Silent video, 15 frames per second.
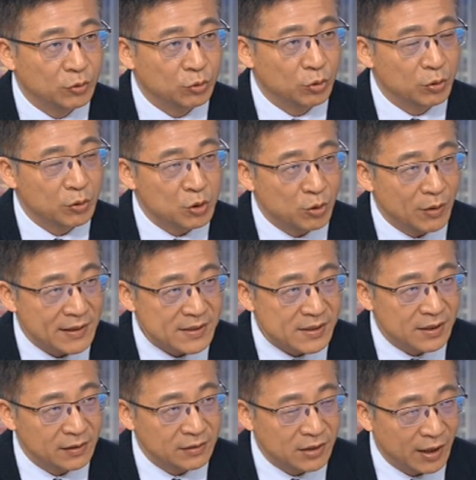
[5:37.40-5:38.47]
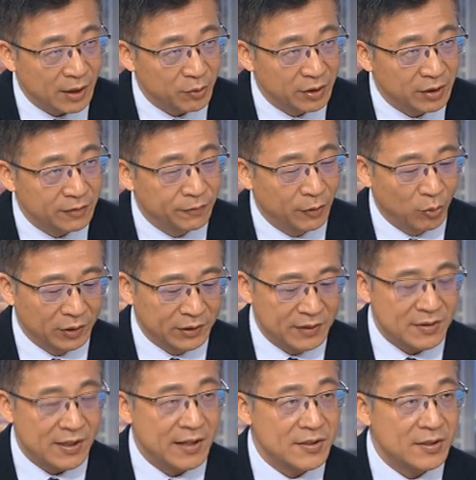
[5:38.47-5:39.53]
Do you trust uh, Terry for what he
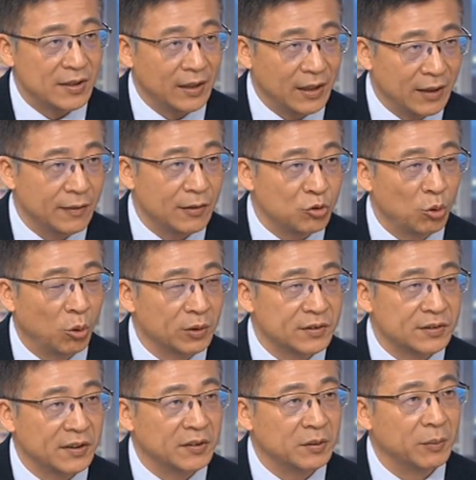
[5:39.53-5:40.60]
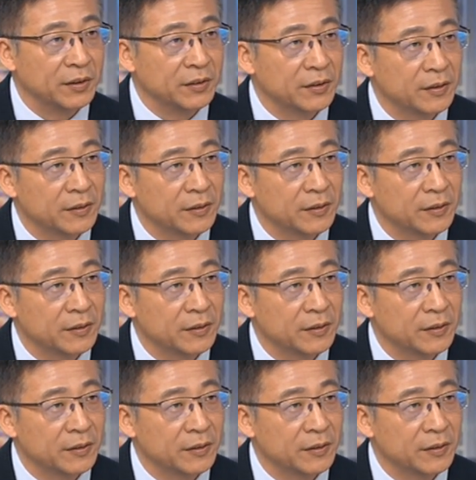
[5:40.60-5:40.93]
says in the short statement?